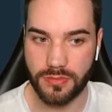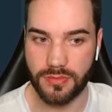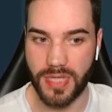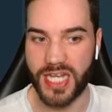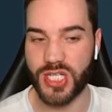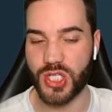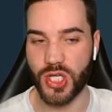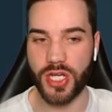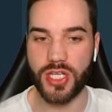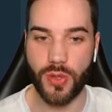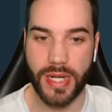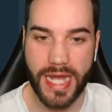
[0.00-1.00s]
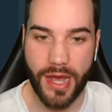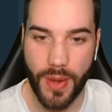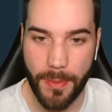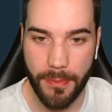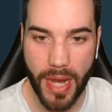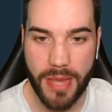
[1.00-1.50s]
I should do it now.
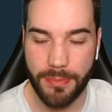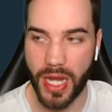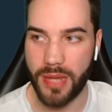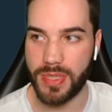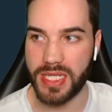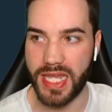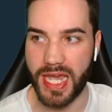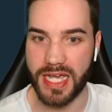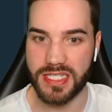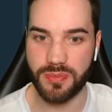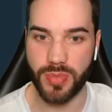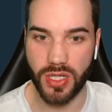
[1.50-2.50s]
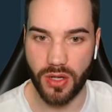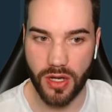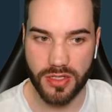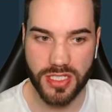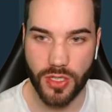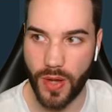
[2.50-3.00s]
It might bite me in the ass, but
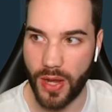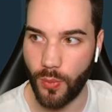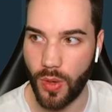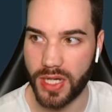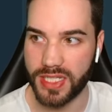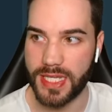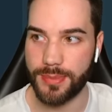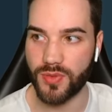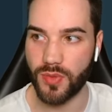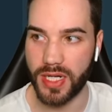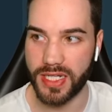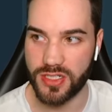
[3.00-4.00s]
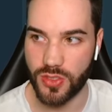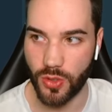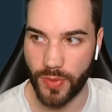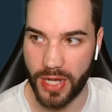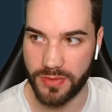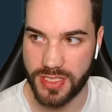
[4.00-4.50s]
also I want to keep it running to
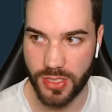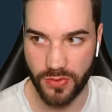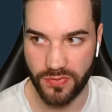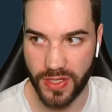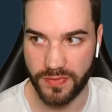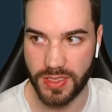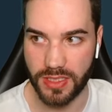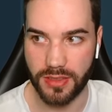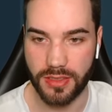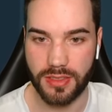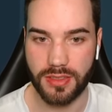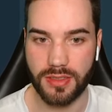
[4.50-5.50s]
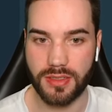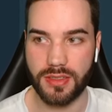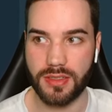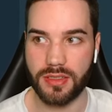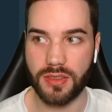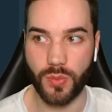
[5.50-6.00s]
around two fifty.
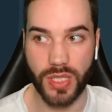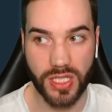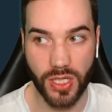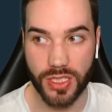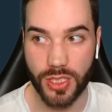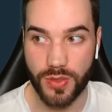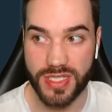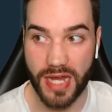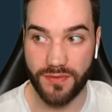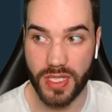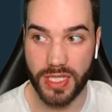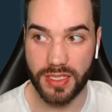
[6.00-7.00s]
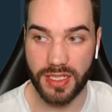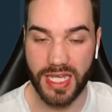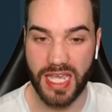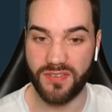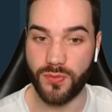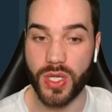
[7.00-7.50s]
We could lose everything
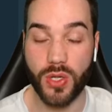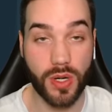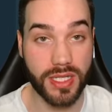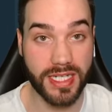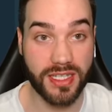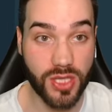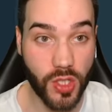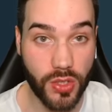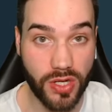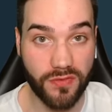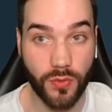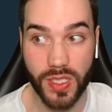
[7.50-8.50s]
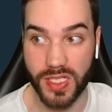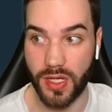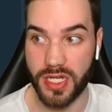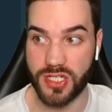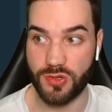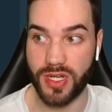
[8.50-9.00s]
if we go on like a thirty or forty
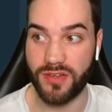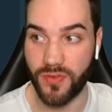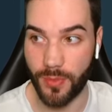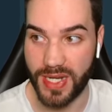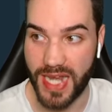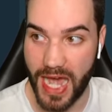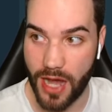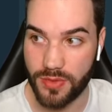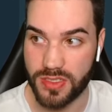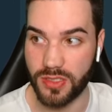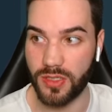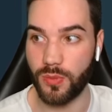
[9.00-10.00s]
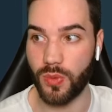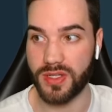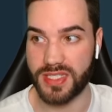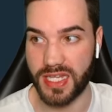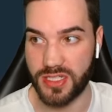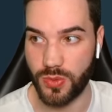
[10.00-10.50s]
loss streak from now to where it's
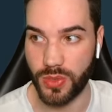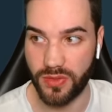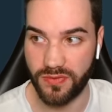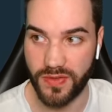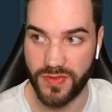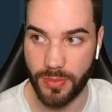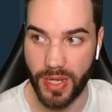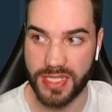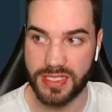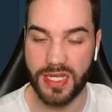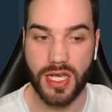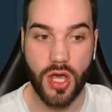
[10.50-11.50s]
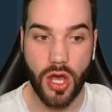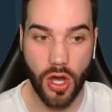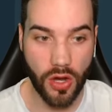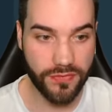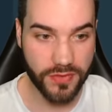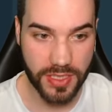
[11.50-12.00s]
at two hundred fifty bets.
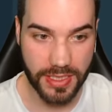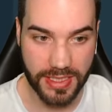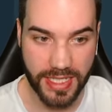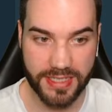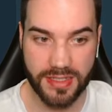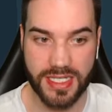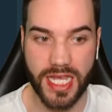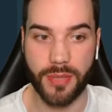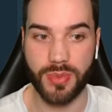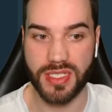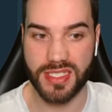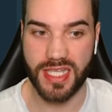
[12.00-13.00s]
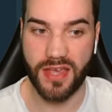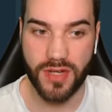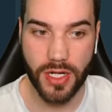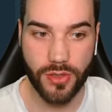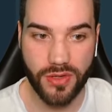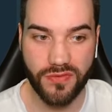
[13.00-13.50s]
Hopefully that doesn't happen. seven
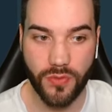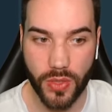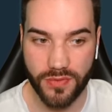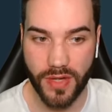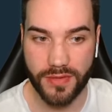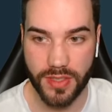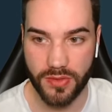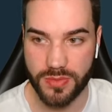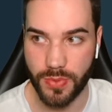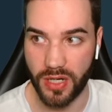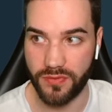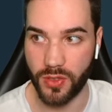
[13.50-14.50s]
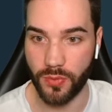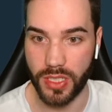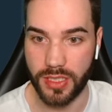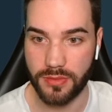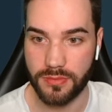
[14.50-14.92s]
hundred forty-five dollars profit already.